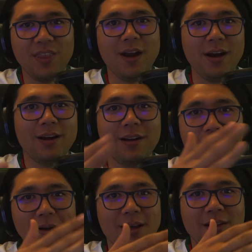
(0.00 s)
there
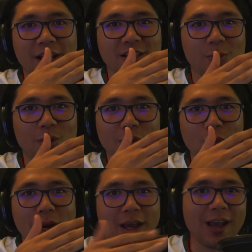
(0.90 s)
and like
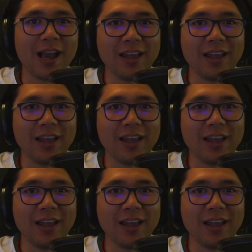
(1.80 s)
someone who like